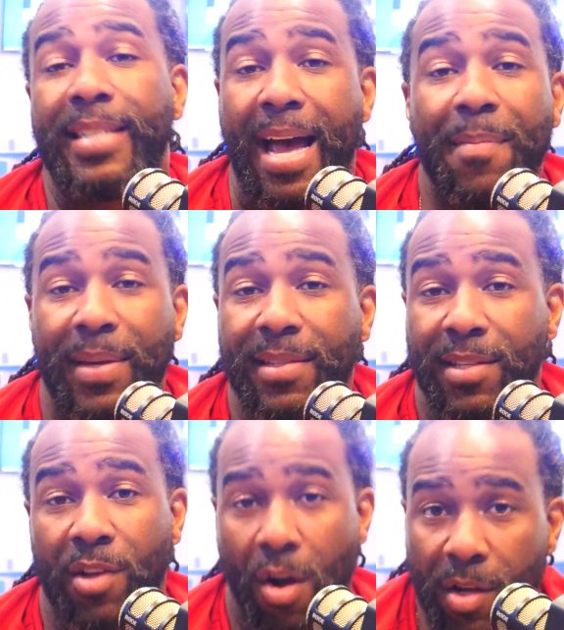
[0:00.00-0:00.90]
topics
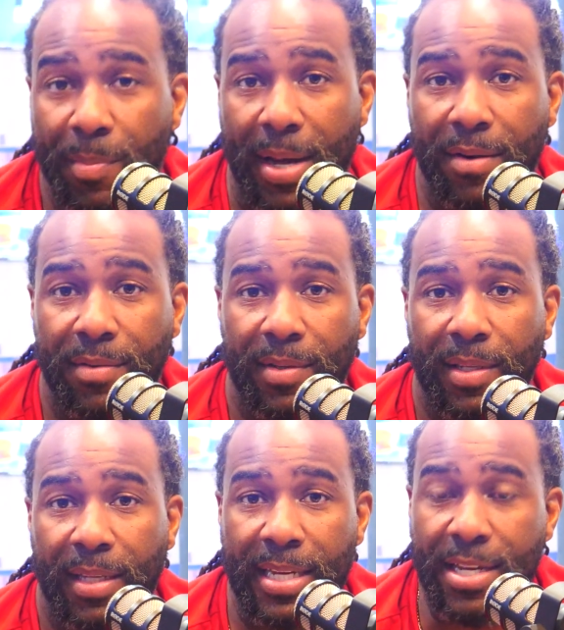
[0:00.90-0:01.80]
to talk about.
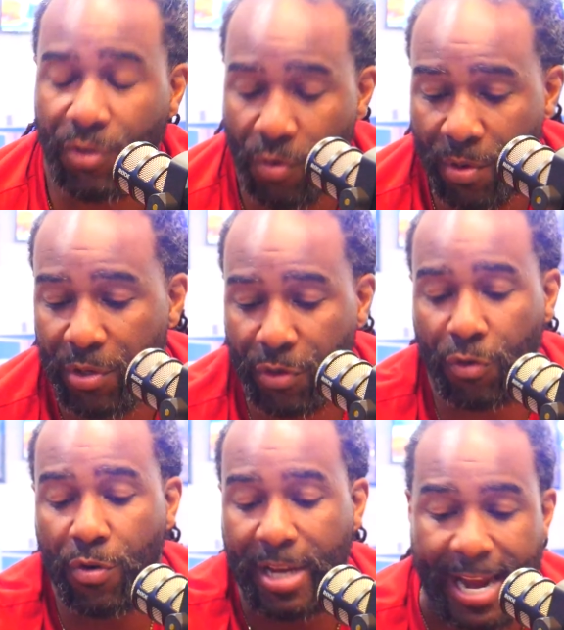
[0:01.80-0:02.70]
He's going to
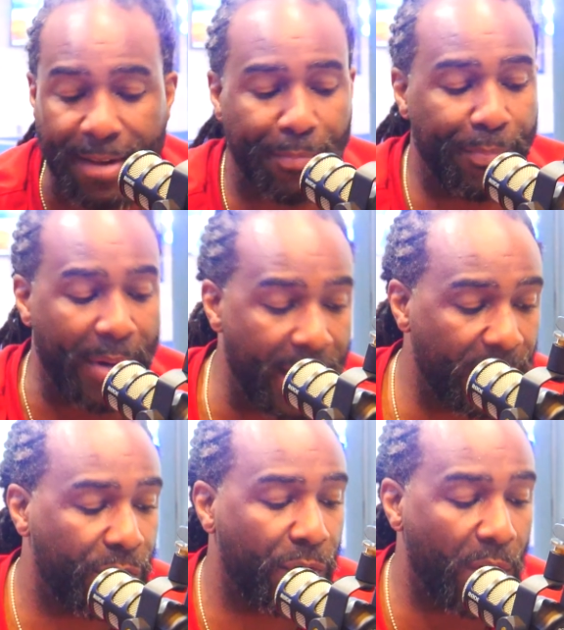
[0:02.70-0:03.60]
create
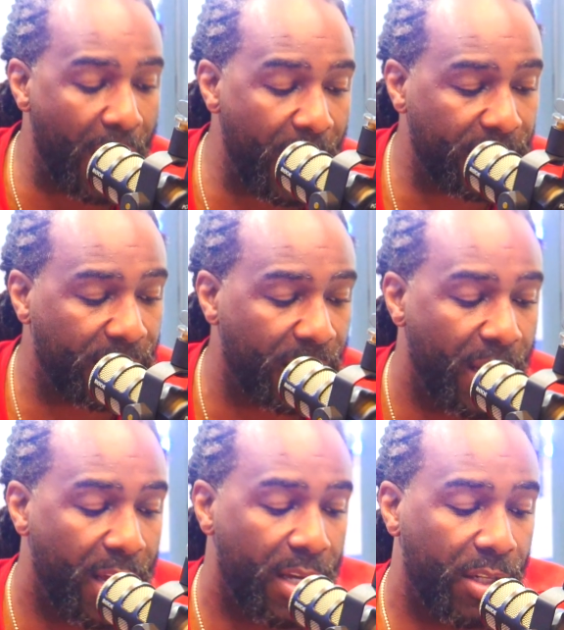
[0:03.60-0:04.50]
buzz for us
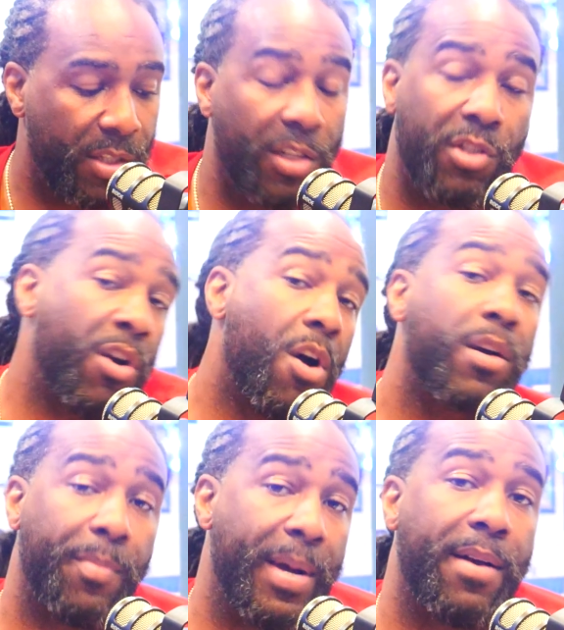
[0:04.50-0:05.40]
to
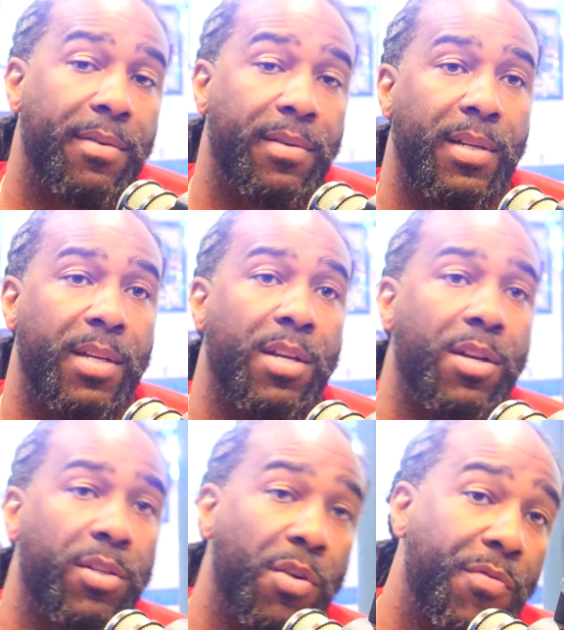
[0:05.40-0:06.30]
talk about.
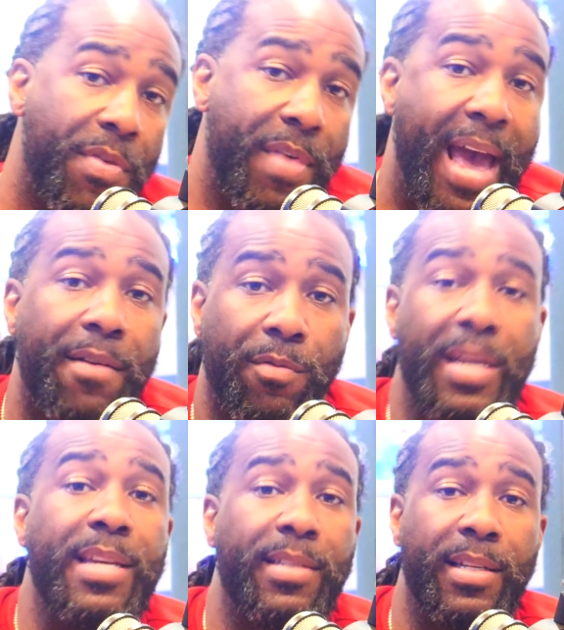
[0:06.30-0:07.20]
So for that
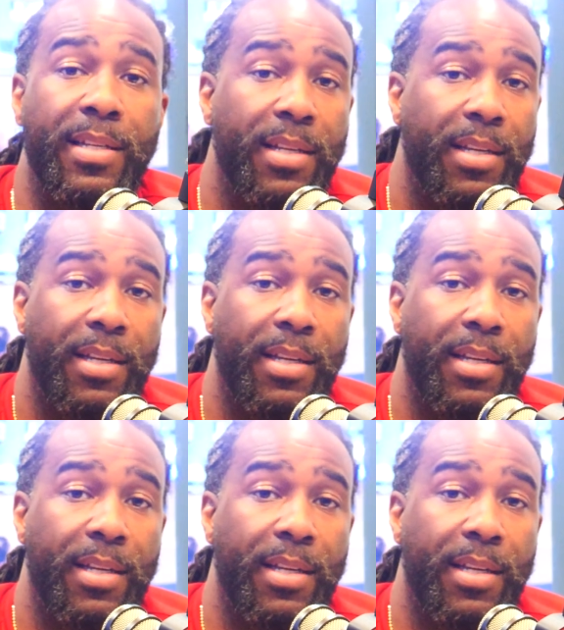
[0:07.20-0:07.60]
reason,